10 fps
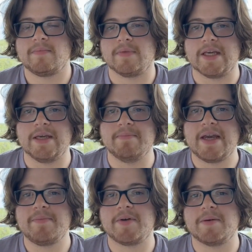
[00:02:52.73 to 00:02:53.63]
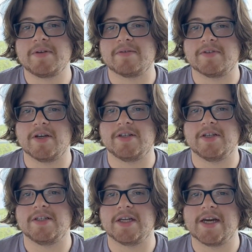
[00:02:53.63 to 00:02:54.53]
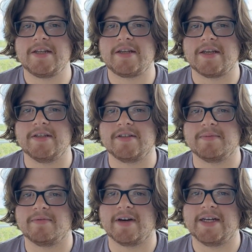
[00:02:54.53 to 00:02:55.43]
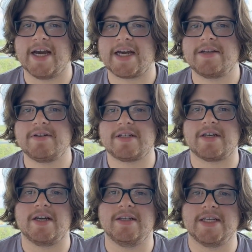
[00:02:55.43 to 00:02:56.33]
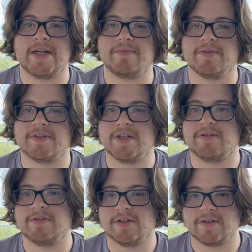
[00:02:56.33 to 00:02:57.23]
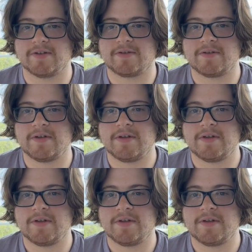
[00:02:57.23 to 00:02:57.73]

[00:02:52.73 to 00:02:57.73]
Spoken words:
The main purpose of a search engine again is to provide accurate and helpful search results.